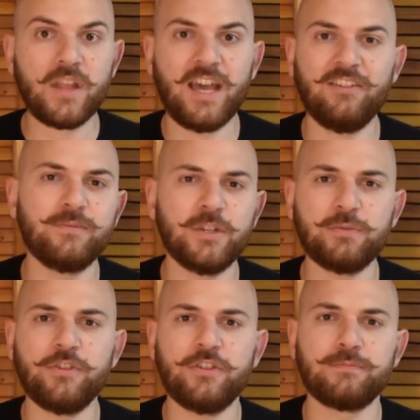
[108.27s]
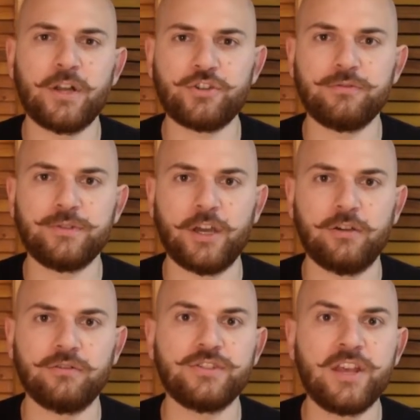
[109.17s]
has much more of those mushroom
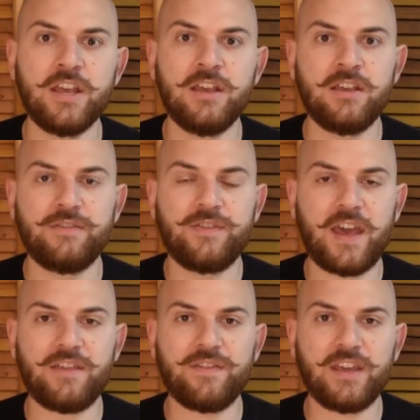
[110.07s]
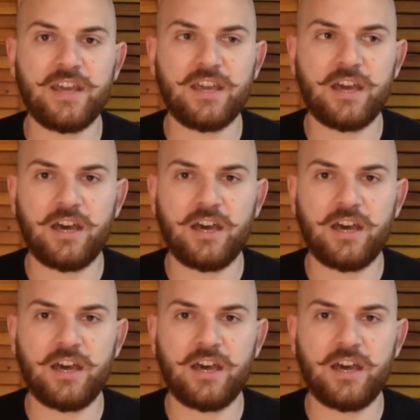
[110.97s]
tones than the